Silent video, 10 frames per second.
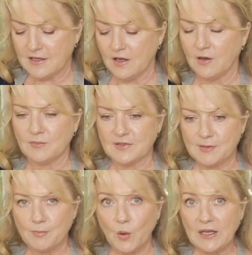
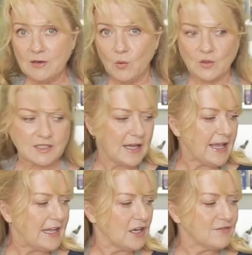some boiling water,
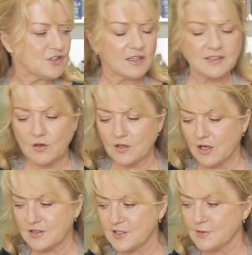and I've just got
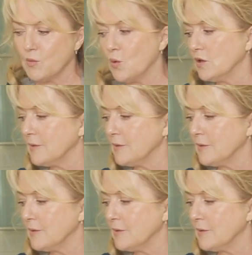a small